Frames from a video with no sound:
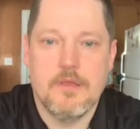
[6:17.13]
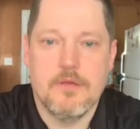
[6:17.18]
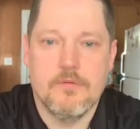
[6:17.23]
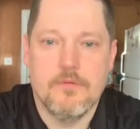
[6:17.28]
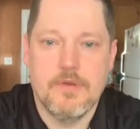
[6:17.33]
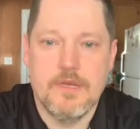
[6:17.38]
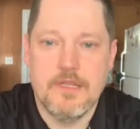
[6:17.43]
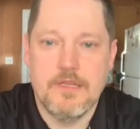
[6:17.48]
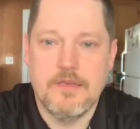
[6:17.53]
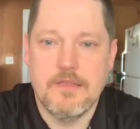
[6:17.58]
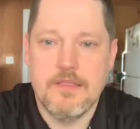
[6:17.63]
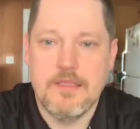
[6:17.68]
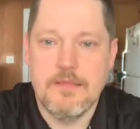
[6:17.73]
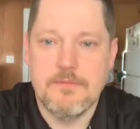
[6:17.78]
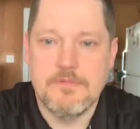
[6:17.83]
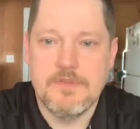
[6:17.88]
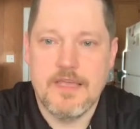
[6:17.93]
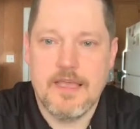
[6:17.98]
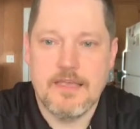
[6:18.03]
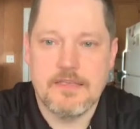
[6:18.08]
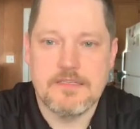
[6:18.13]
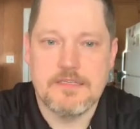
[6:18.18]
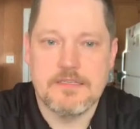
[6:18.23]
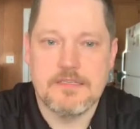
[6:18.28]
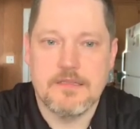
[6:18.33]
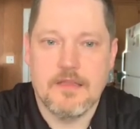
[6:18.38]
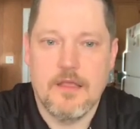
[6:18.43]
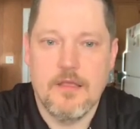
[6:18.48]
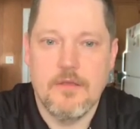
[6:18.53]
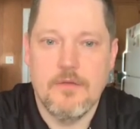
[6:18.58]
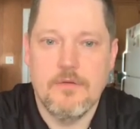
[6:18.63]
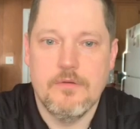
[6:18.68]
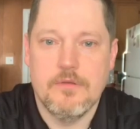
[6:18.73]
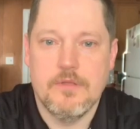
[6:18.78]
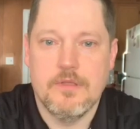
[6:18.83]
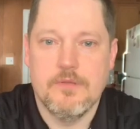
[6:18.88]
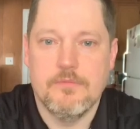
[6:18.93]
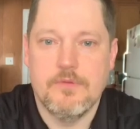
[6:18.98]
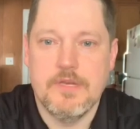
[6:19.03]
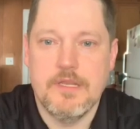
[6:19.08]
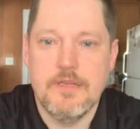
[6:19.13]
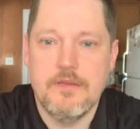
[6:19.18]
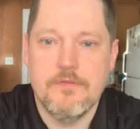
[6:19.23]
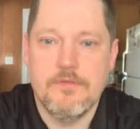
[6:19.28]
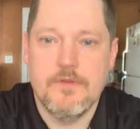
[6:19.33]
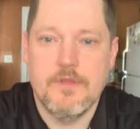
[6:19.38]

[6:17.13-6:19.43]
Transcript: We need to keep taxes low, and we need to